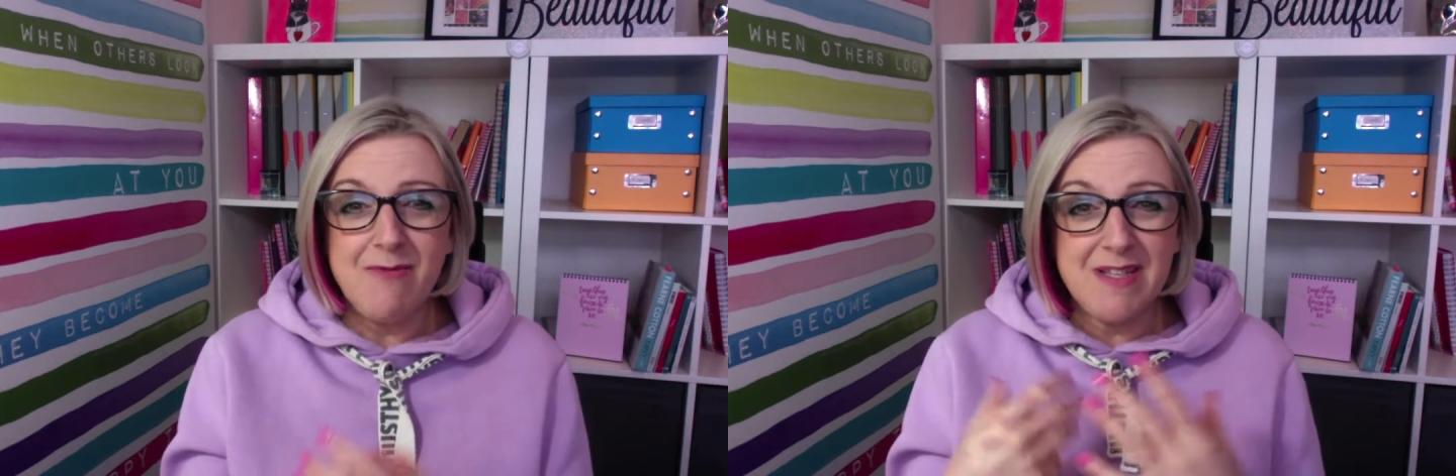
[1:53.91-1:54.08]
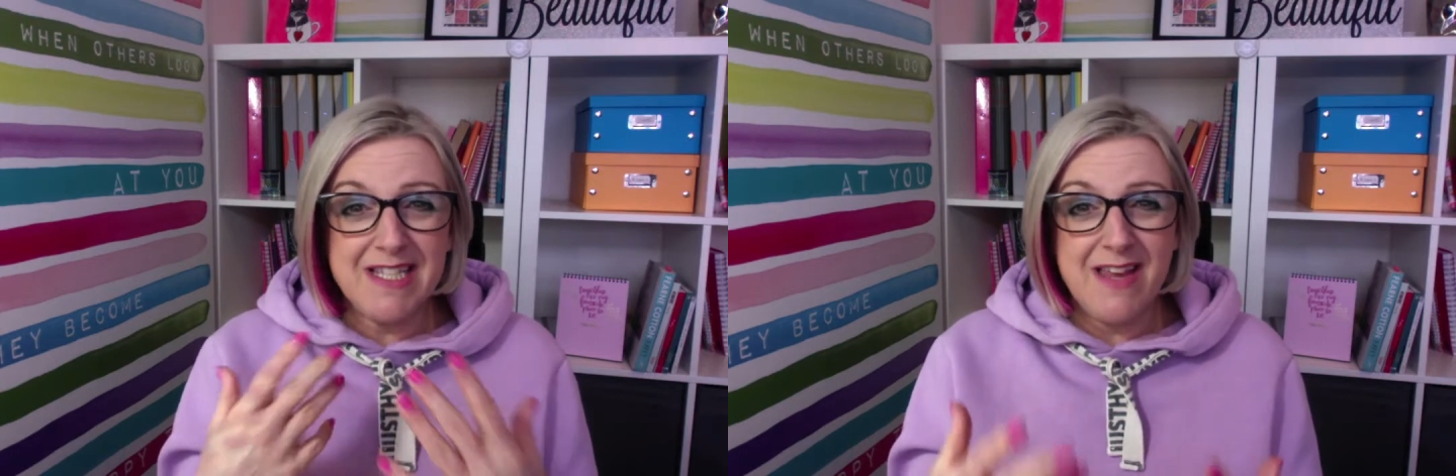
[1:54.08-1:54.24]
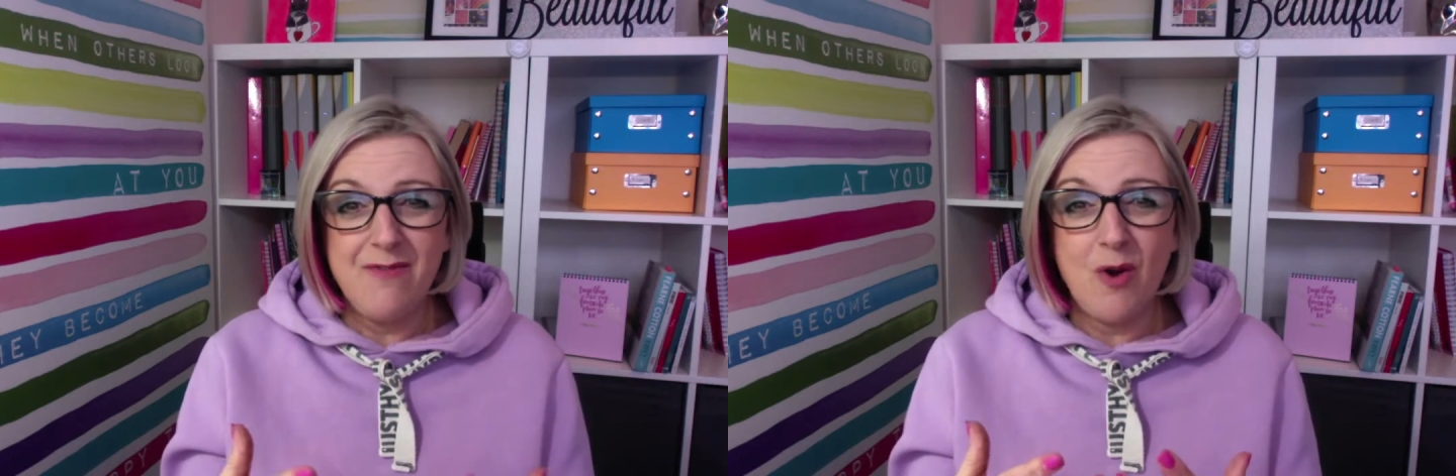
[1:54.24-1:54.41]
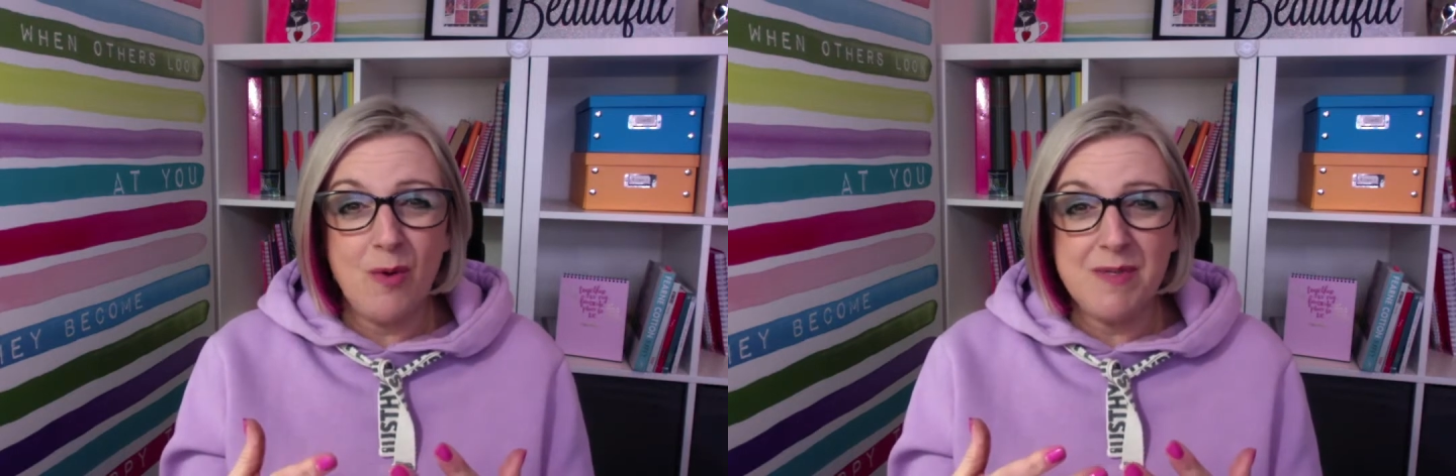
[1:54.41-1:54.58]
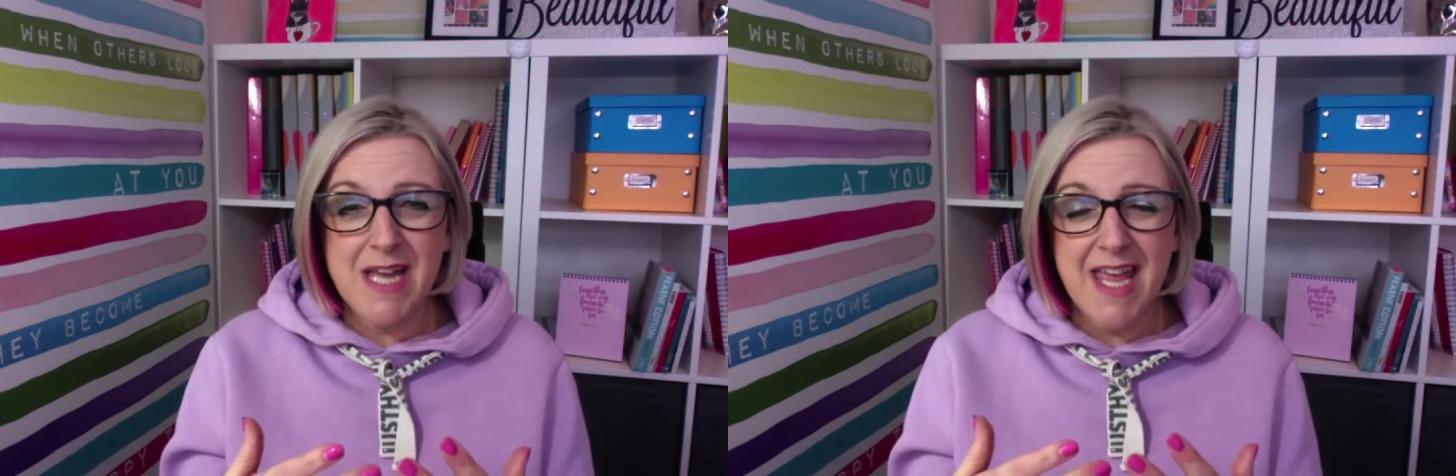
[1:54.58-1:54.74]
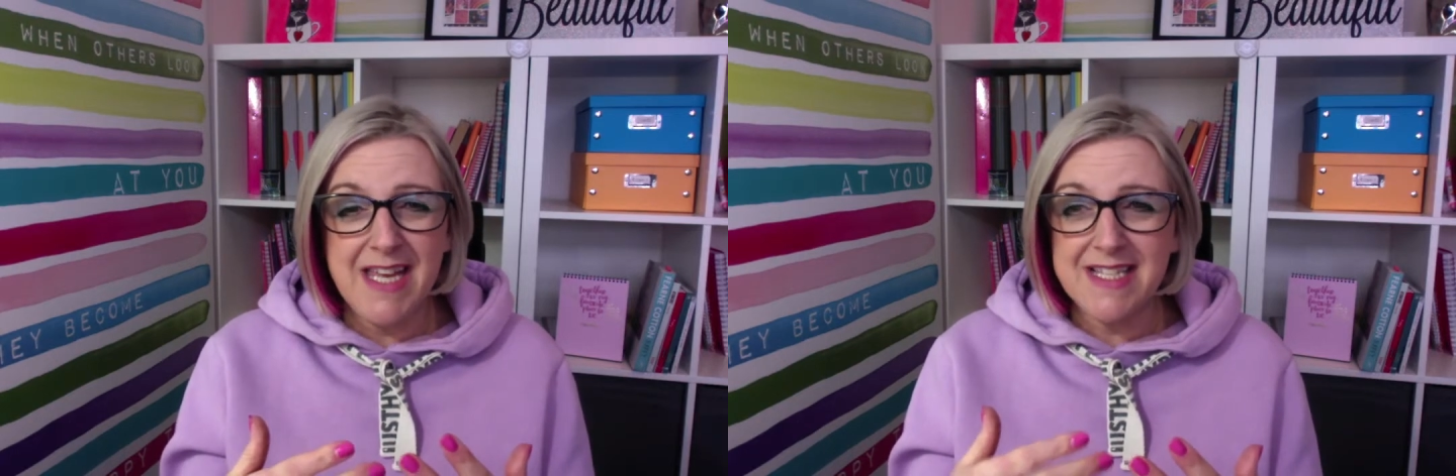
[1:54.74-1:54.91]
receive
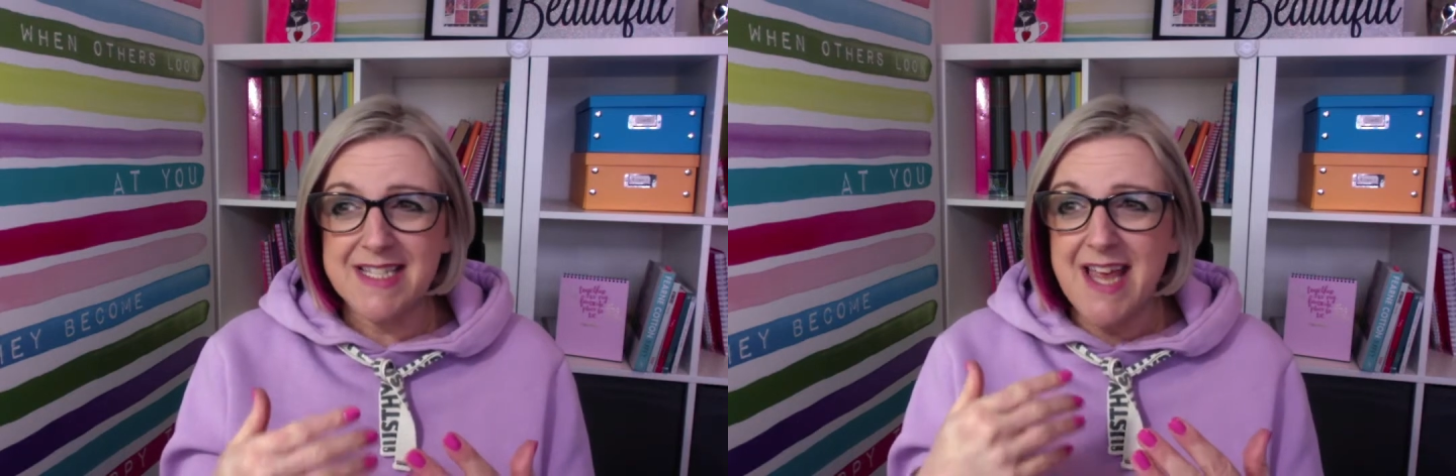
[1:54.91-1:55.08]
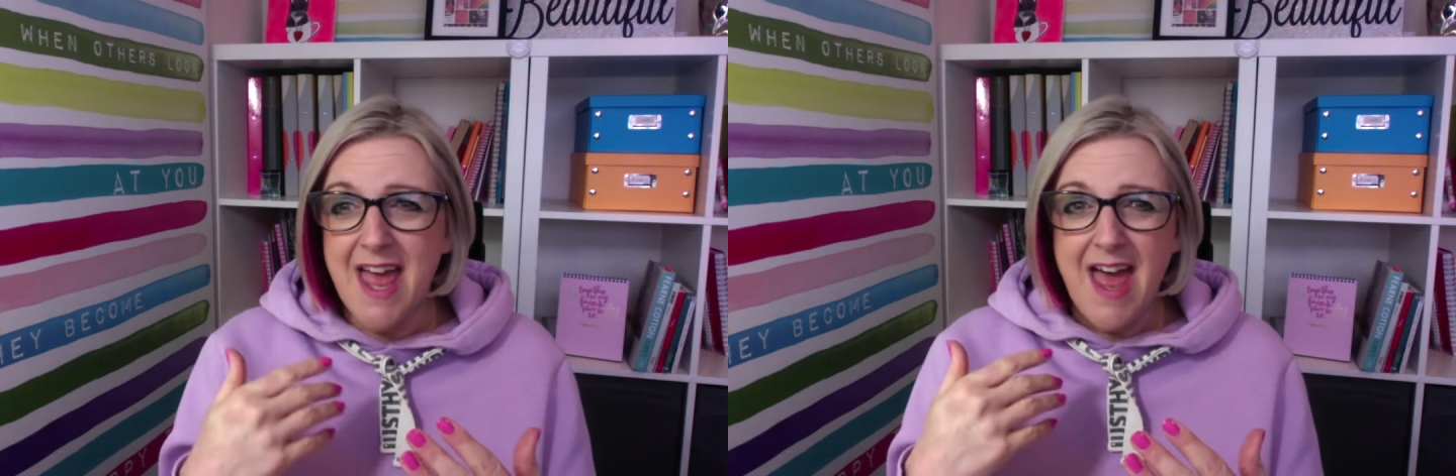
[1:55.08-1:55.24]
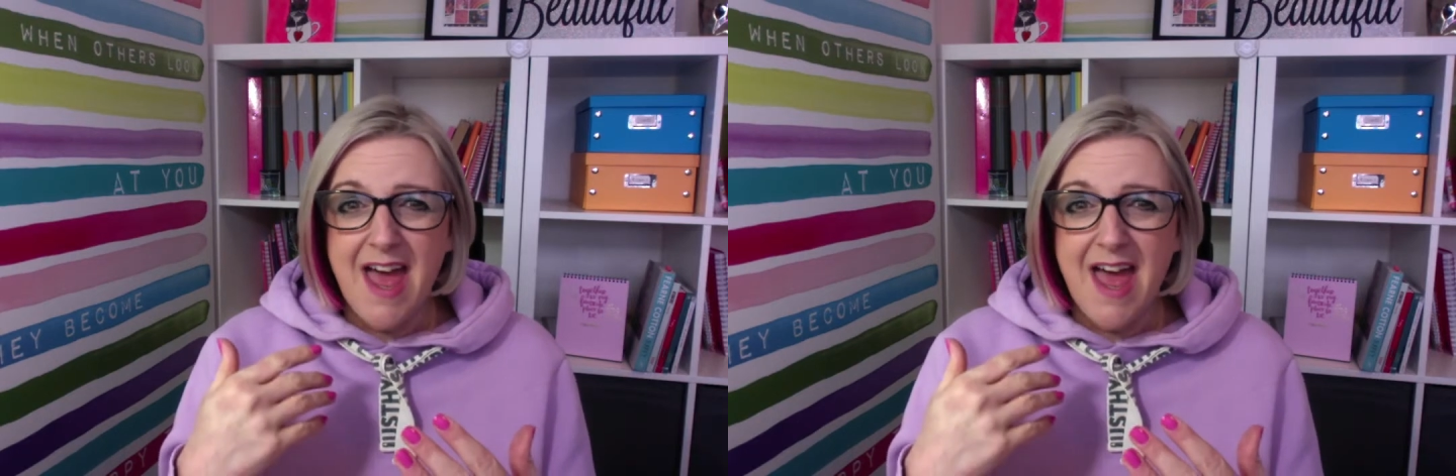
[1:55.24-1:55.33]
updates,